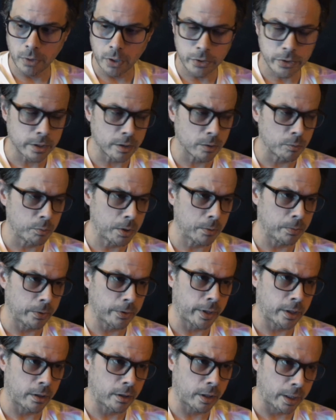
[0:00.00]
most of the
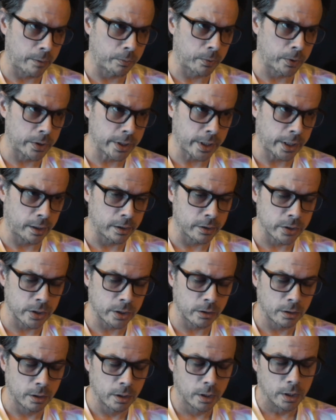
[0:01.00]
people that are hyper
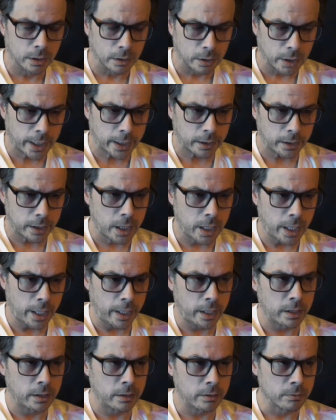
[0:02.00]
intelligent likely
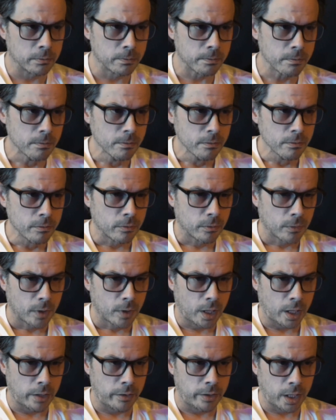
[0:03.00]
can,
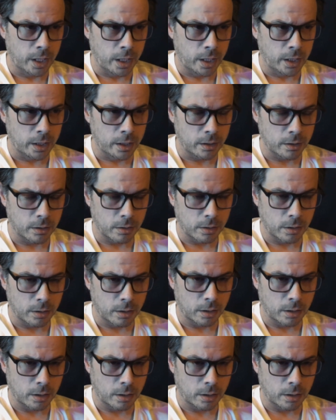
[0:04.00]
and they